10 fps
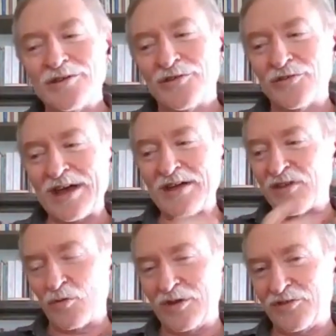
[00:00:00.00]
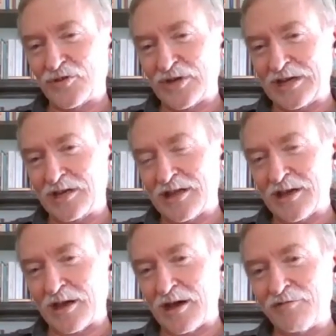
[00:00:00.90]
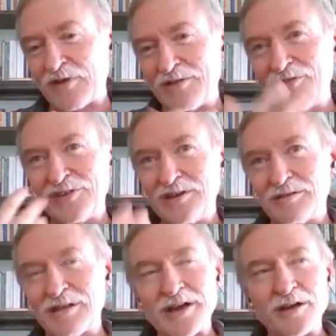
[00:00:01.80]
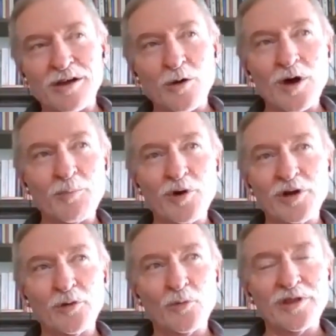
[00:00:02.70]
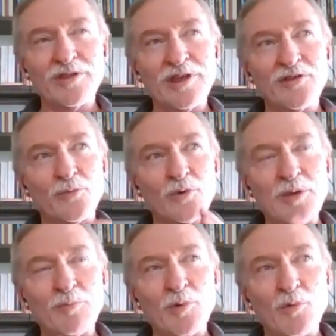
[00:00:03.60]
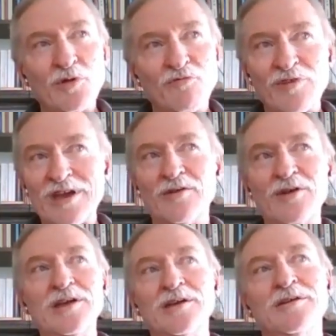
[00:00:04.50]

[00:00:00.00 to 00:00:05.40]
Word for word: so that's always tricky. Like I've I've seen a lot mm-hmm. of co-op one oh one things where people will very